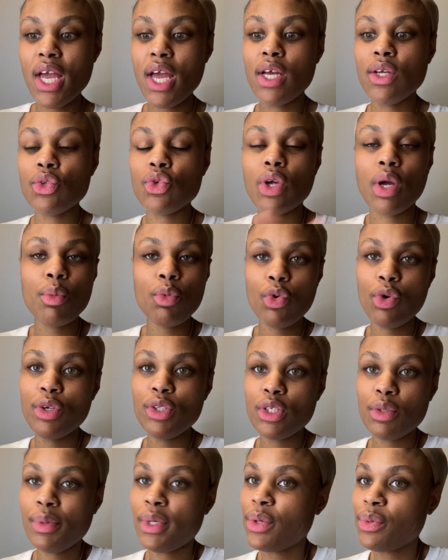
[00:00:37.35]
So I'm going
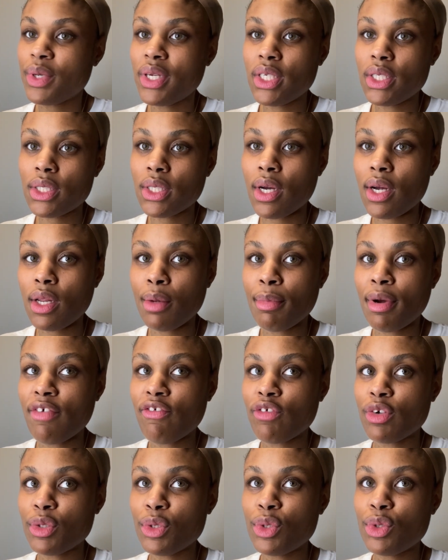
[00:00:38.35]
to be reinstalling my
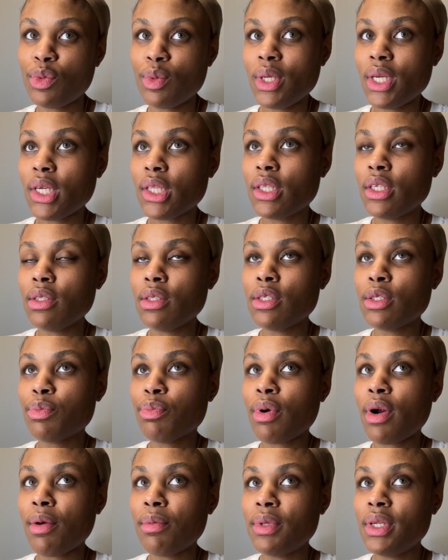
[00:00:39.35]
frontal wig. This is
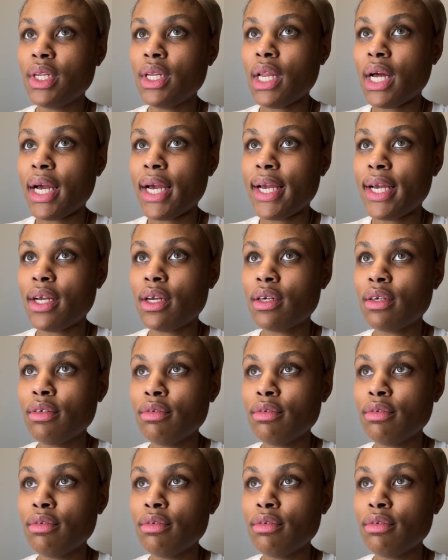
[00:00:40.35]
probably like